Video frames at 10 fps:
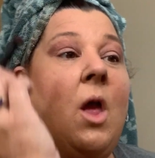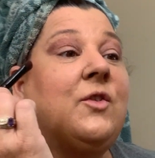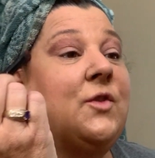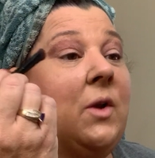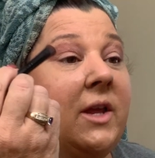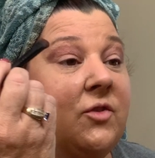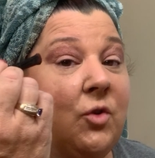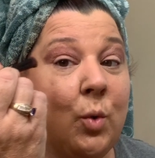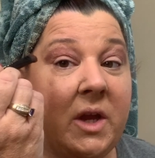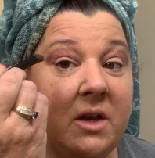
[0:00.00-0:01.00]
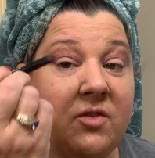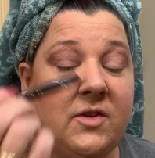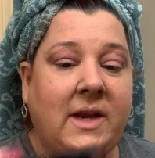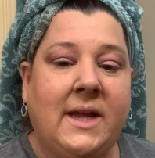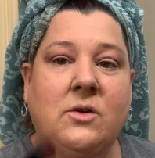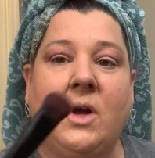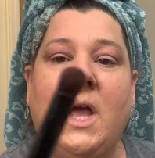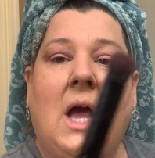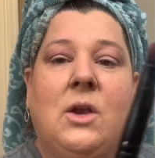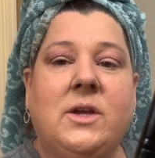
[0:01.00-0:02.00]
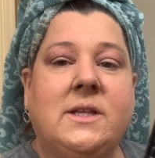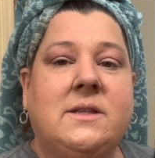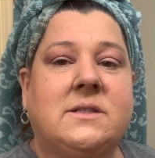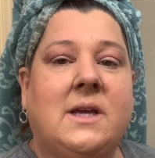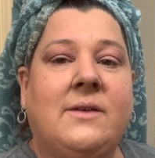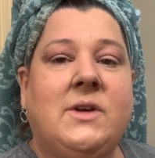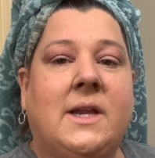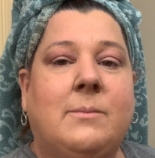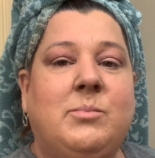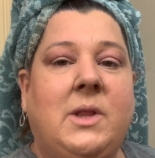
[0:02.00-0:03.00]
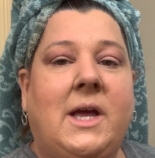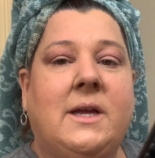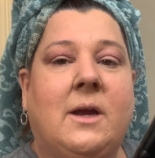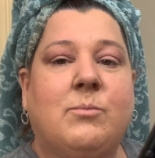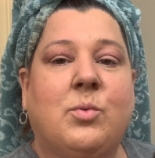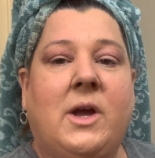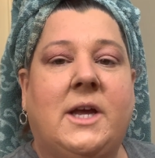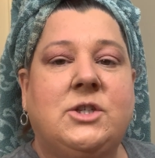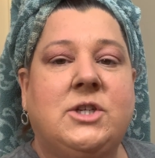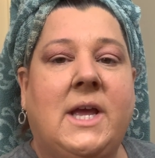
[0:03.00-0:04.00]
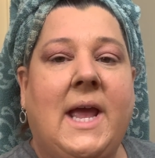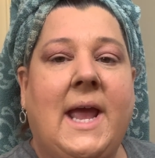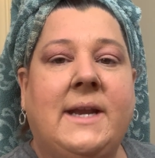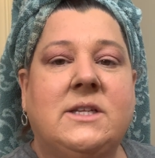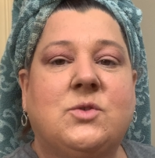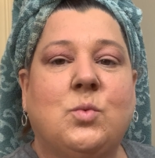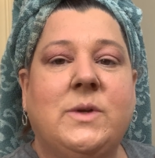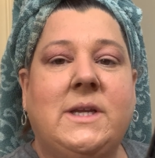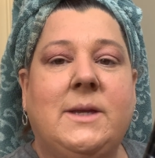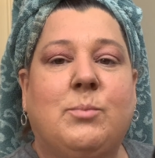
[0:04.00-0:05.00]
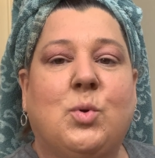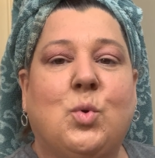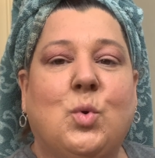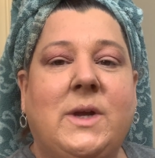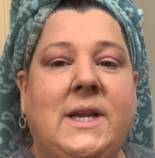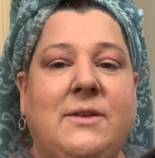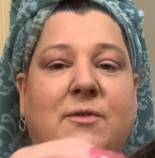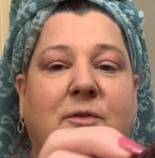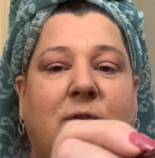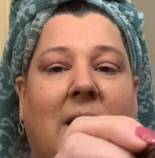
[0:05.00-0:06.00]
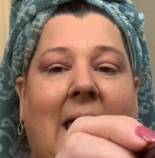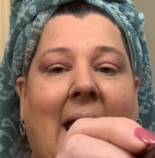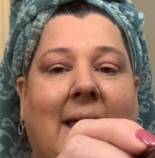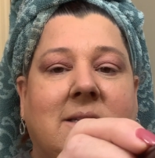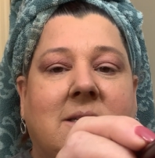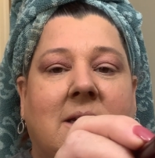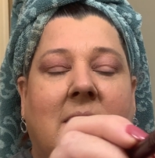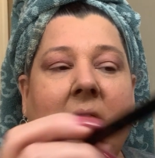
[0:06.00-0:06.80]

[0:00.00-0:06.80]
So let's create us an angle. Look at this. I've got a brush and it's really pretty flat.